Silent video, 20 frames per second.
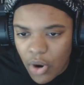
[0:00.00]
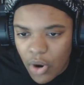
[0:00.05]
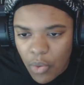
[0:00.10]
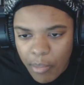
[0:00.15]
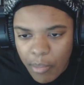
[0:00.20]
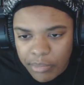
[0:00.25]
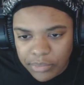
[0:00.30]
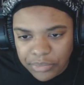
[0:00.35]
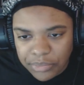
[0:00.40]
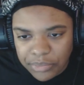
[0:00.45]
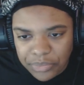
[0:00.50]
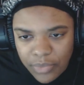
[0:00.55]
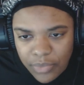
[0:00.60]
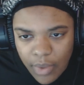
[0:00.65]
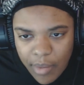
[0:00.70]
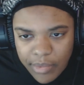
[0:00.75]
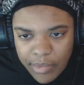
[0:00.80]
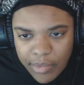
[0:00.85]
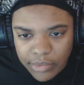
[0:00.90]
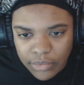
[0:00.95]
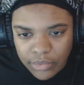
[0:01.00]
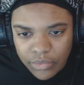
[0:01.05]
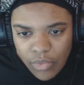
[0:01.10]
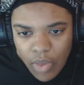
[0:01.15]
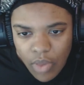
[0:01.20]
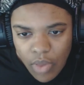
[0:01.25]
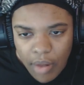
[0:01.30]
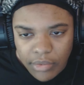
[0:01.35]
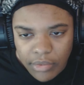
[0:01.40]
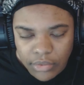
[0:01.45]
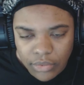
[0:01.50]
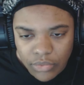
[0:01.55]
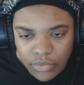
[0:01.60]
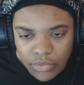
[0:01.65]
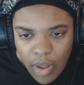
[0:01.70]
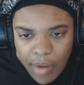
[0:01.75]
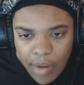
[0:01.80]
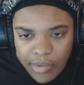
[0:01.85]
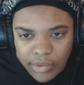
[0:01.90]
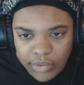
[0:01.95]
Nope. It seems an
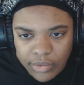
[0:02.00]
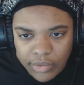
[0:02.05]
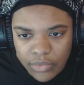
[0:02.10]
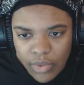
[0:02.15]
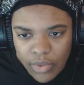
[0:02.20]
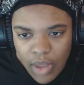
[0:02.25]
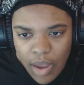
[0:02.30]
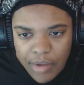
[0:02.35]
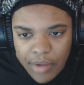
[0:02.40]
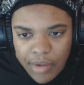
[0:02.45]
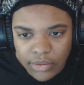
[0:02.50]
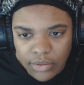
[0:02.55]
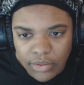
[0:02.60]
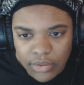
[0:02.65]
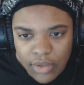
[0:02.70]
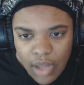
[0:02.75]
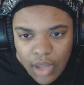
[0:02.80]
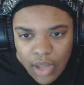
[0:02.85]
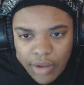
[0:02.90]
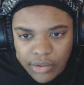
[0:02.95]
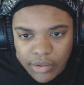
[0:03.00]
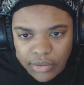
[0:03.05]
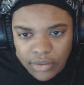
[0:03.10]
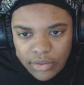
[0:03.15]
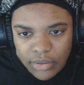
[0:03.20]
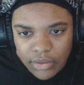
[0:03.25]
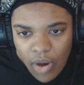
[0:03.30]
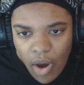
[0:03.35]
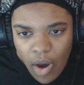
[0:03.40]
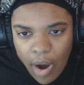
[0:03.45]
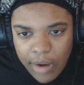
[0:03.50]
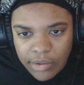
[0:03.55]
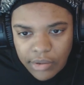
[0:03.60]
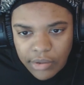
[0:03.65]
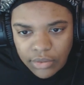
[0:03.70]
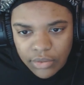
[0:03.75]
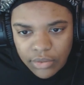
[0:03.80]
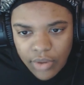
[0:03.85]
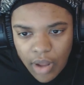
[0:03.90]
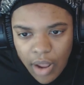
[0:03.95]
archaeologist had come to this remote place to
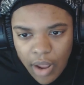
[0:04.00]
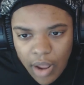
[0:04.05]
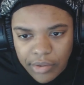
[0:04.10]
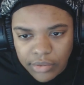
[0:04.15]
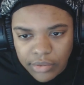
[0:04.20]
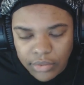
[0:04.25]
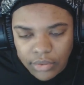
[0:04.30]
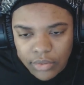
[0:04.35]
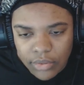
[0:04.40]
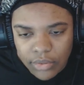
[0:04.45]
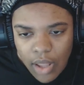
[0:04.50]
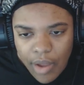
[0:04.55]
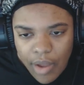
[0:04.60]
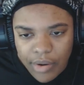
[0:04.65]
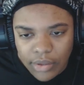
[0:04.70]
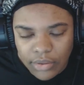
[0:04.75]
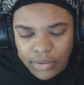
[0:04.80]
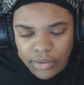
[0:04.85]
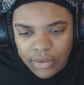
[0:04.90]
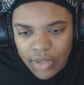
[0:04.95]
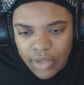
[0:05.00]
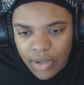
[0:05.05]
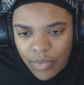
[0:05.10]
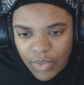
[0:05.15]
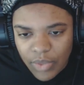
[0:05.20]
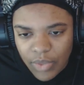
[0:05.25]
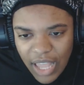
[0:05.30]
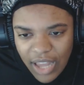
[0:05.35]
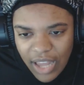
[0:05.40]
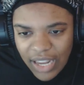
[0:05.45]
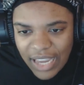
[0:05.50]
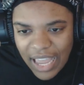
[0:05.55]
translate and study his latest find.